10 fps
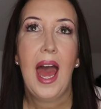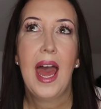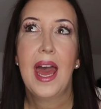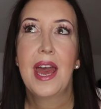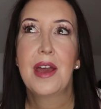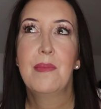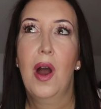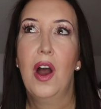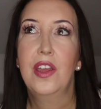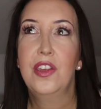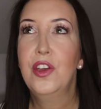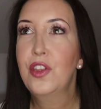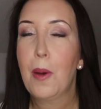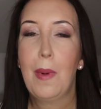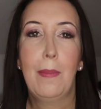Um, you
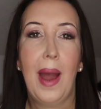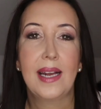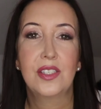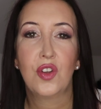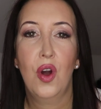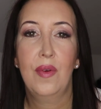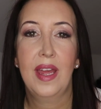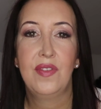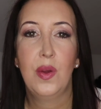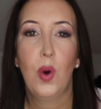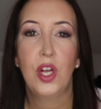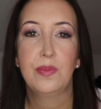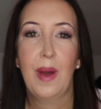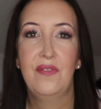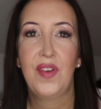know my backstory if you watch
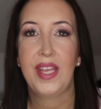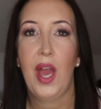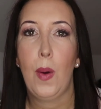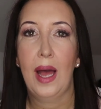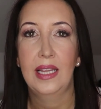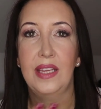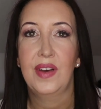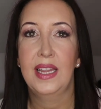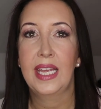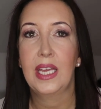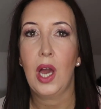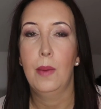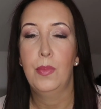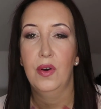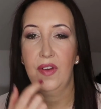my video i'll leave a link
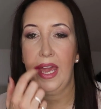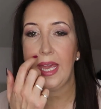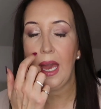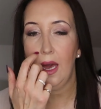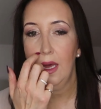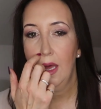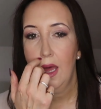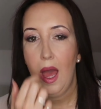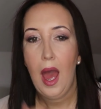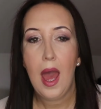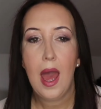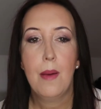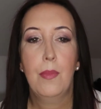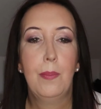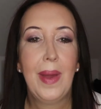above here
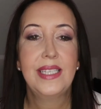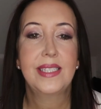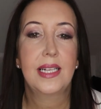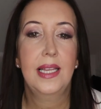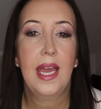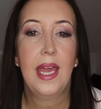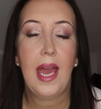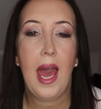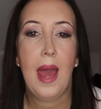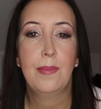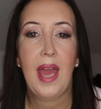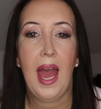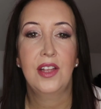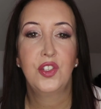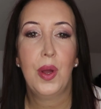um, but basically um, yeah
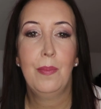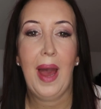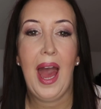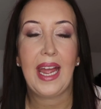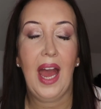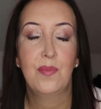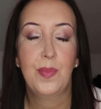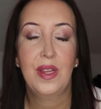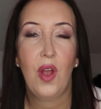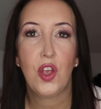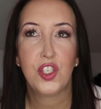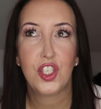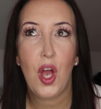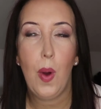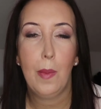i joined back i've been
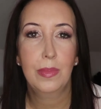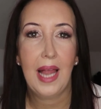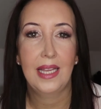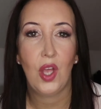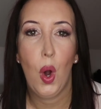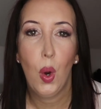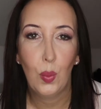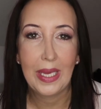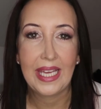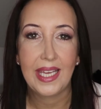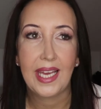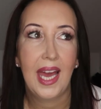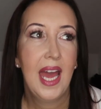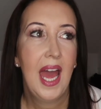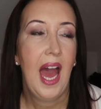so on plan all week
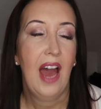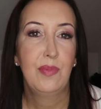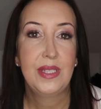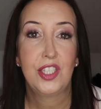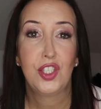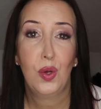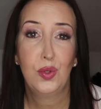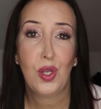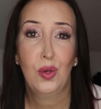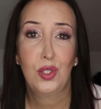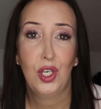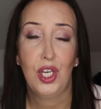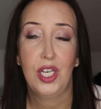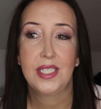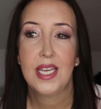i've been so so
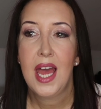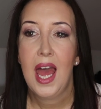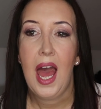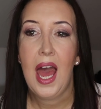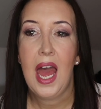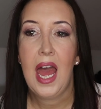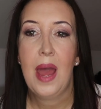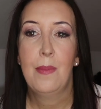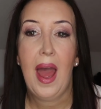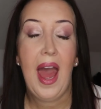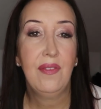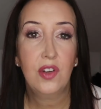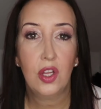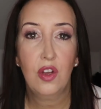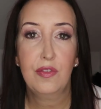good um, i
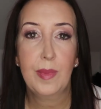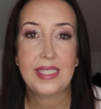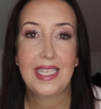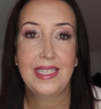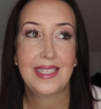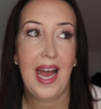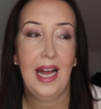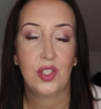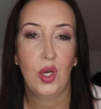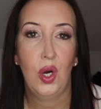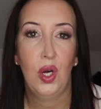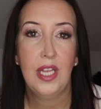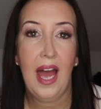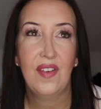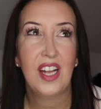haven't gone over my syns at
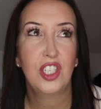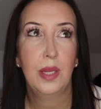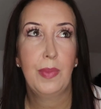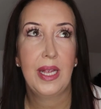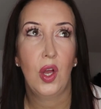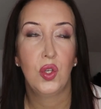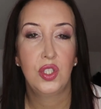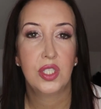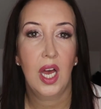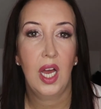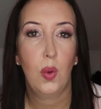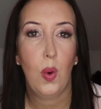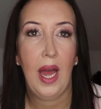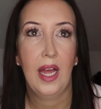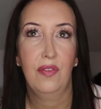all i've actually been under
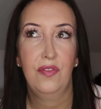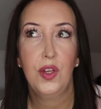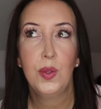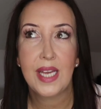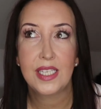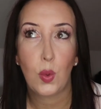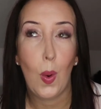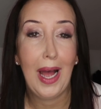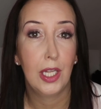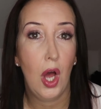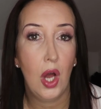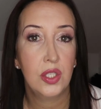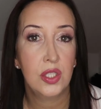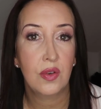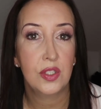quite a few days quite a lot
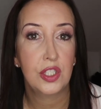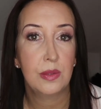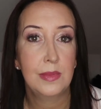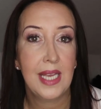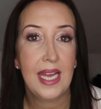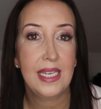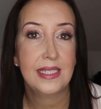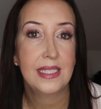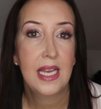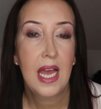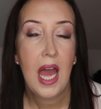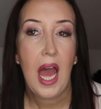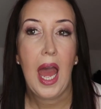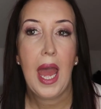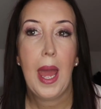under on some days
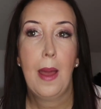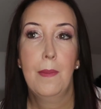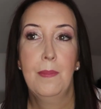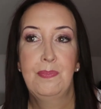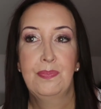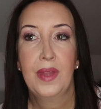um